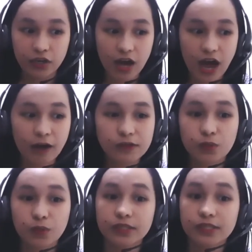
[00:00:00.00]

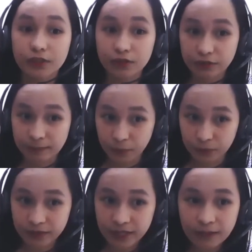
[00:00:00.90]
outsource
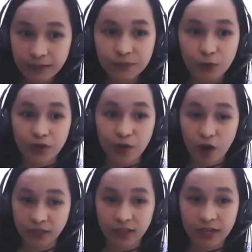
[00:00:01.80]
remotely or
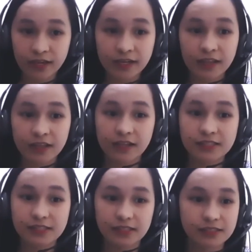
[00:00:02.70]
online, and
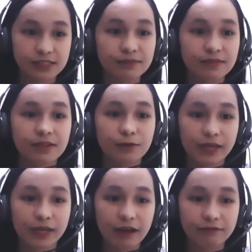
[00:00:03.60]
that's like something that
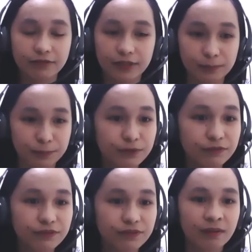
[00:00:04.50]
we have to like
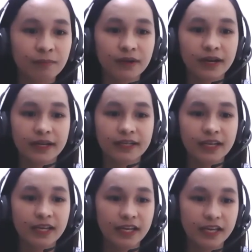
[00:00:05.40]
prove to them, right?
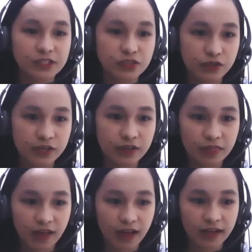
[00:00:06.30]
Ensuring
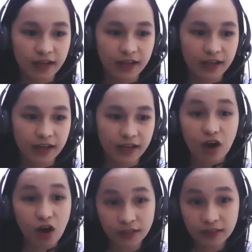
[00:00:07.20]
that our
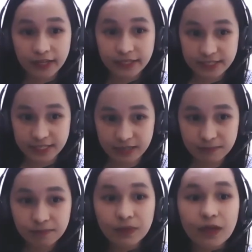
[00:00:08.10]
online
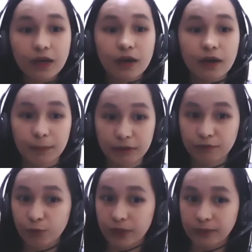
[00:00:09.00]
team
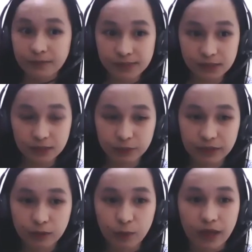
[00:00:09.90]
performs
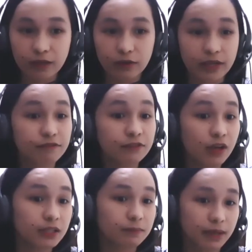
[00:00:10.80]
really well, if
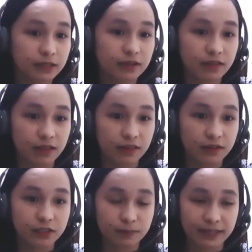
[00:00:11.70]
not better than
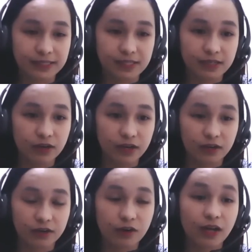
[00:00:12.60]
their domestic
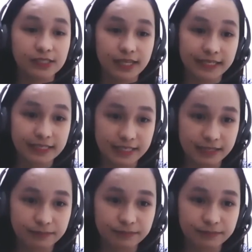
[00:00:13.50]
or on-site team.